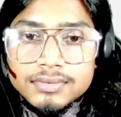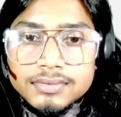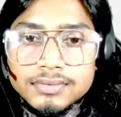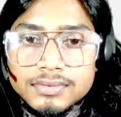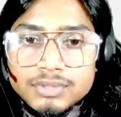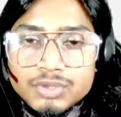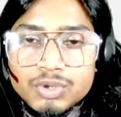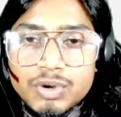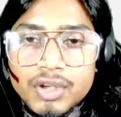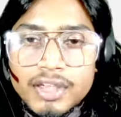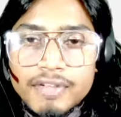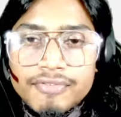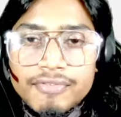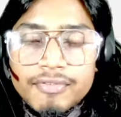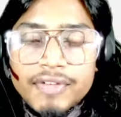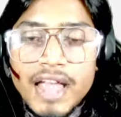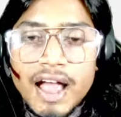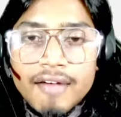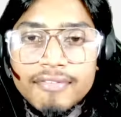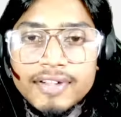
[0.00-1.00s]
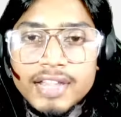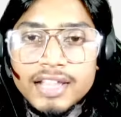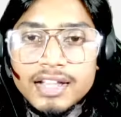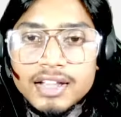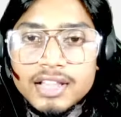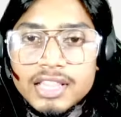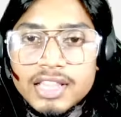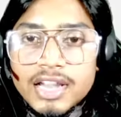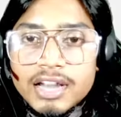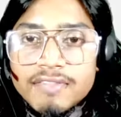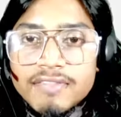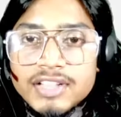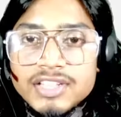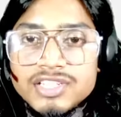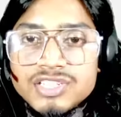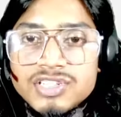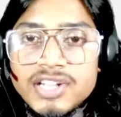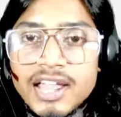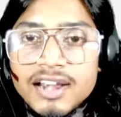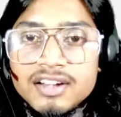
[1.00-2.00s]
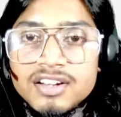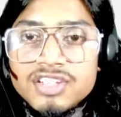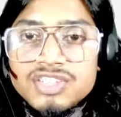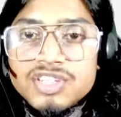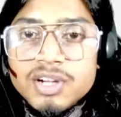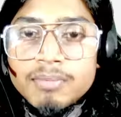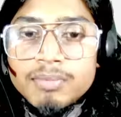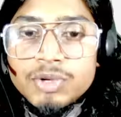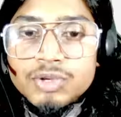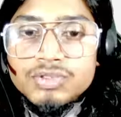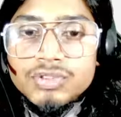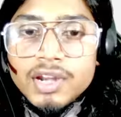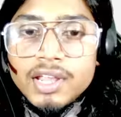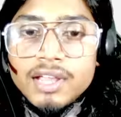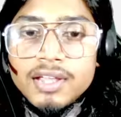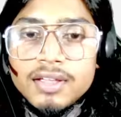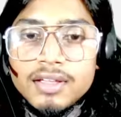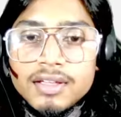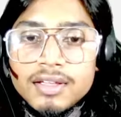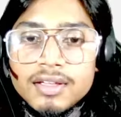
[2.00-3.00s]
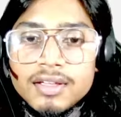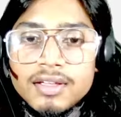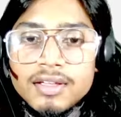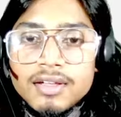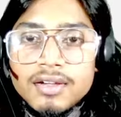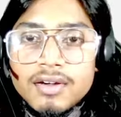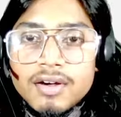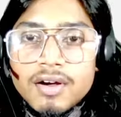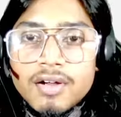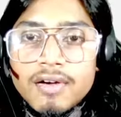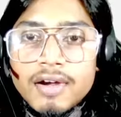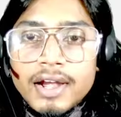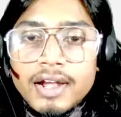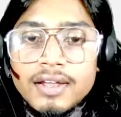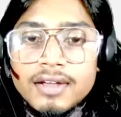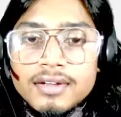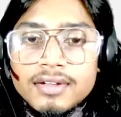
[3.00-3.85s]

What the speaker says: So if we have taken, then we directly jump to 3. All right,